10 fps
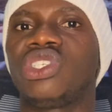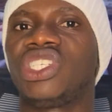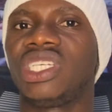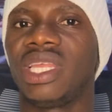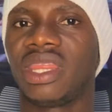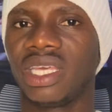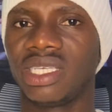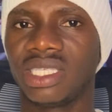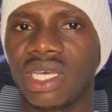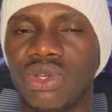share
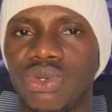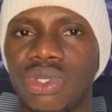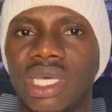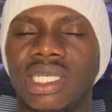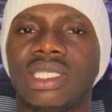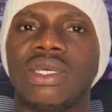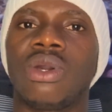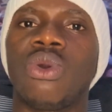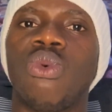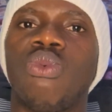things that you know that
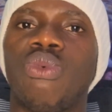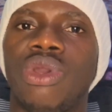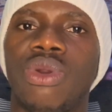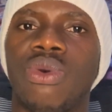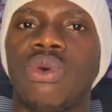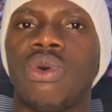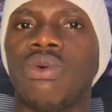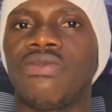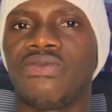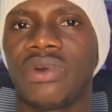will
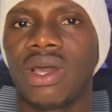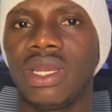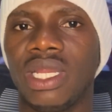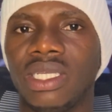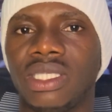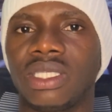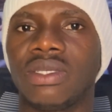violate